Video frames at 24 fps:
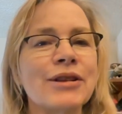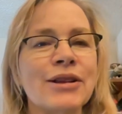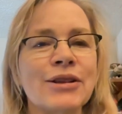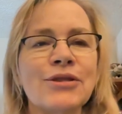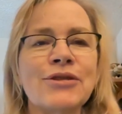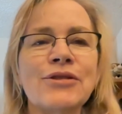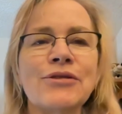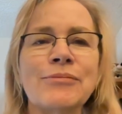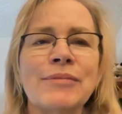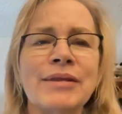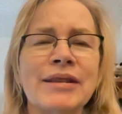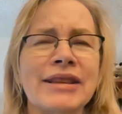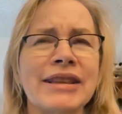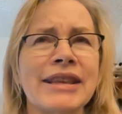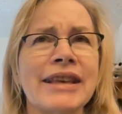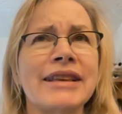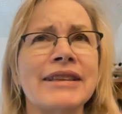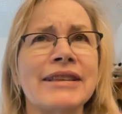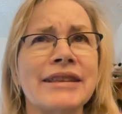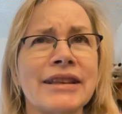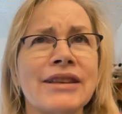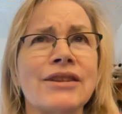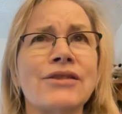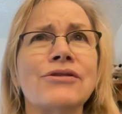ultimately, I
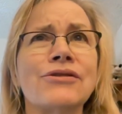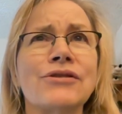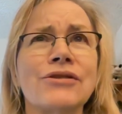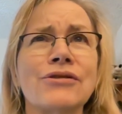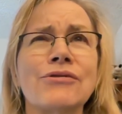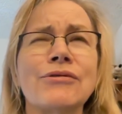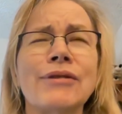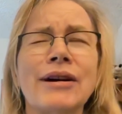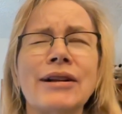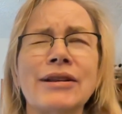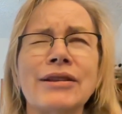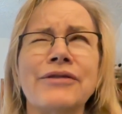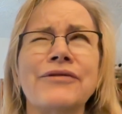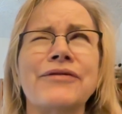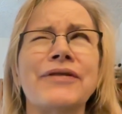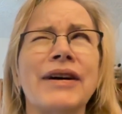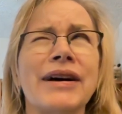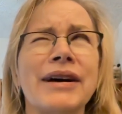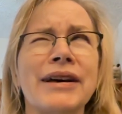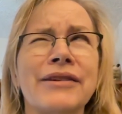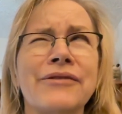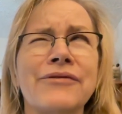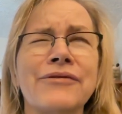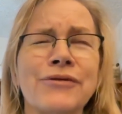think, to
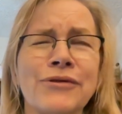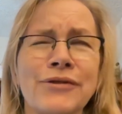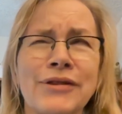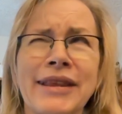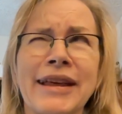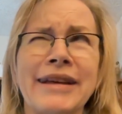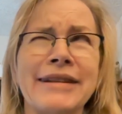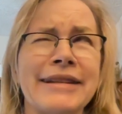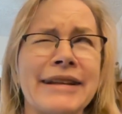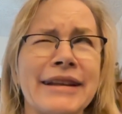qualify for that